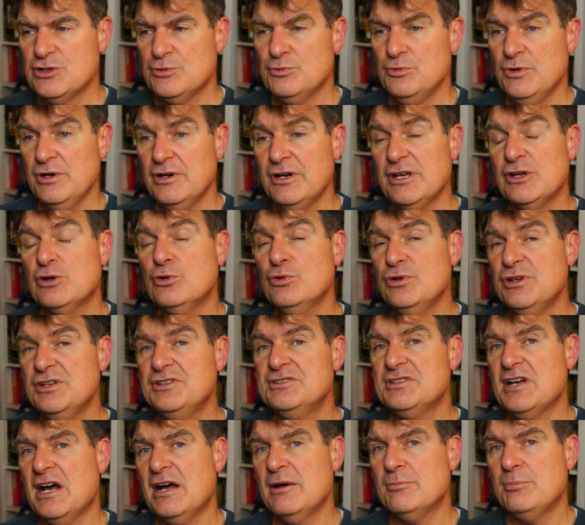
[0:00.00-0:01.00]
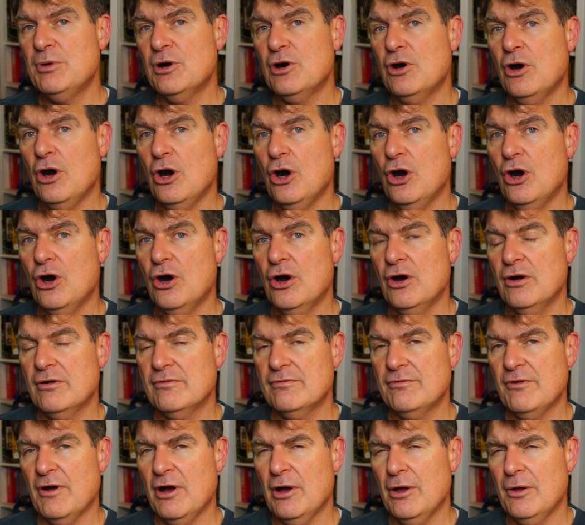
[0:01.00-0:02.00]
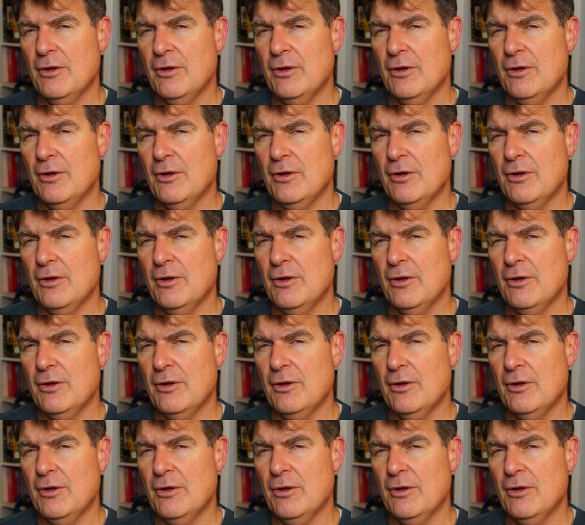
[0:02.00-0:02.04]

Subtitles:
really good example of,